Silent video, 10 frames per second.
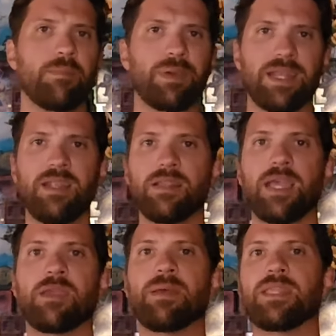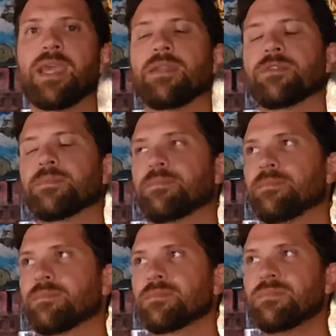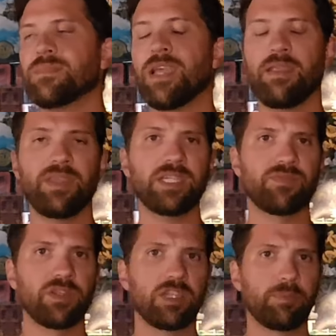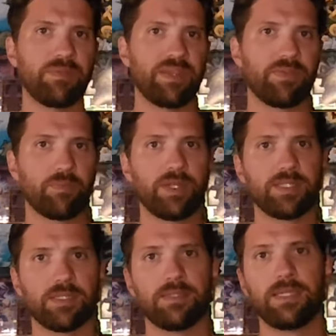but I didn't like him at the end. And I think it's for a little bit of a different reason.